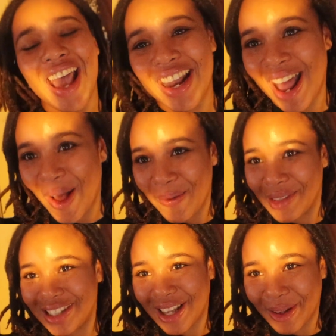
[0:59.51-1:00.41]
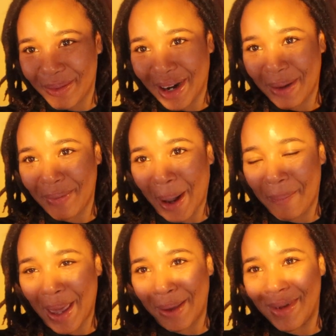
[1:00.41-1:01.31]
and help me celebrate my
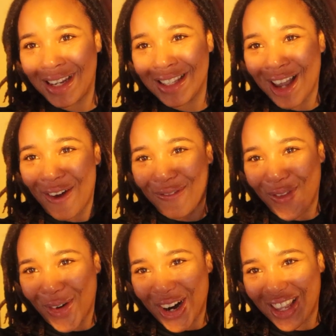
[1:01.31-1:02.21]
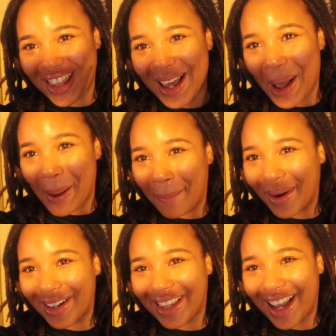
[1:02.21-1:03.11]
baby's fourth
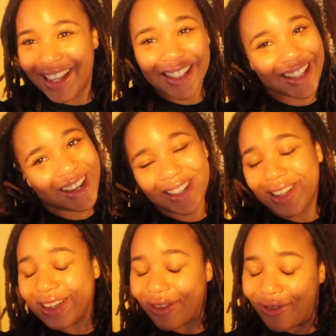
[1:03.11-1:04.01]
birthday let's get into this